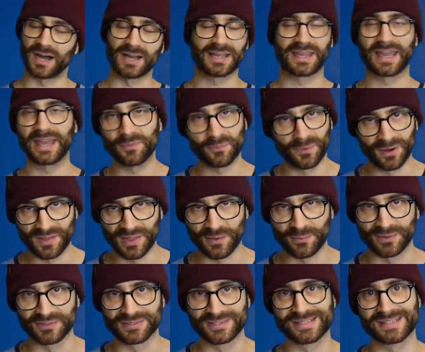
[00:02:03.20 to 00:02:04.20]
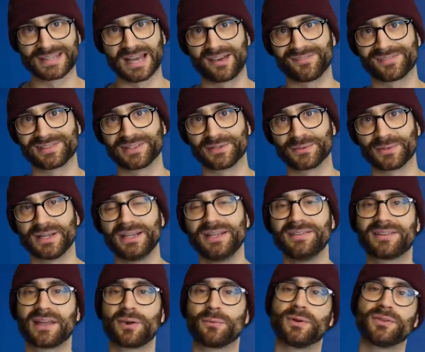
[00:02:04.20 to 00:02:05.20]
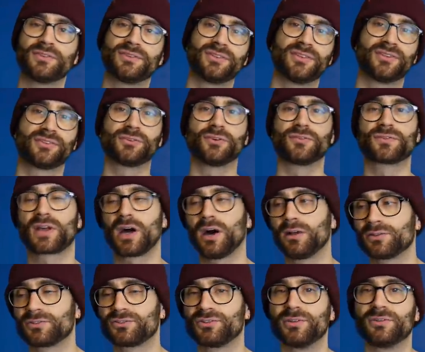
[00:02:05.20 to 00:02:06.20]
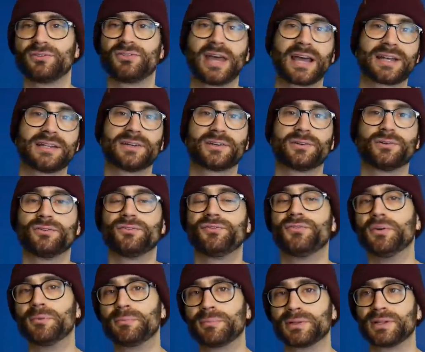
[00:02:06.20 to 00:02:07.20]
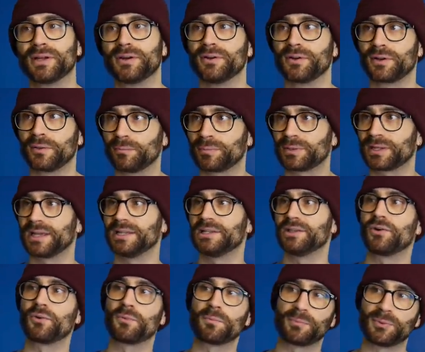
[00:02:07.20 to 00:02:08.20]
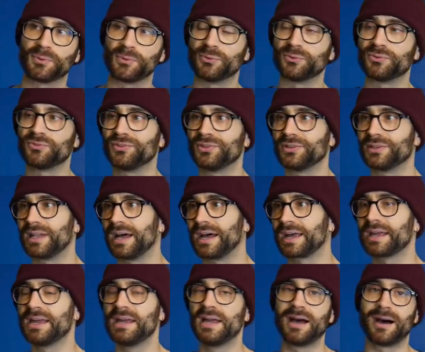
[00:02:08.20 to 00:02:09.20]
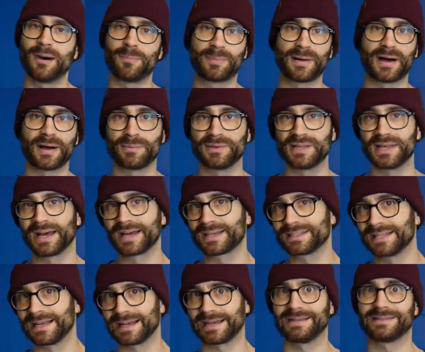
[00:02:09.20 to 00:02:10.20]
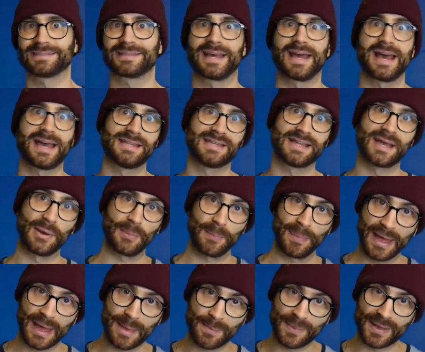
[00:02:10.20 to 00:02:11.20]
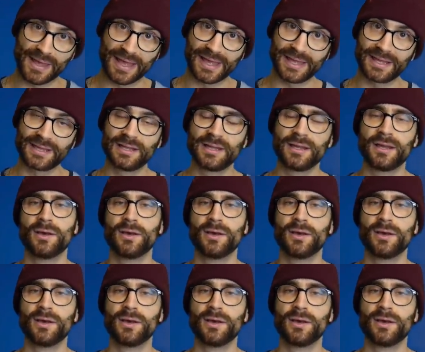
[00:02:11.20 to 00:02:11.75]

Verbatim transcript: I get why they wanted David Luiz. They wanted the sort of cultured, technical footballer who can play long balls to like Aubameyang, Lacazette and now Pep. Pepe.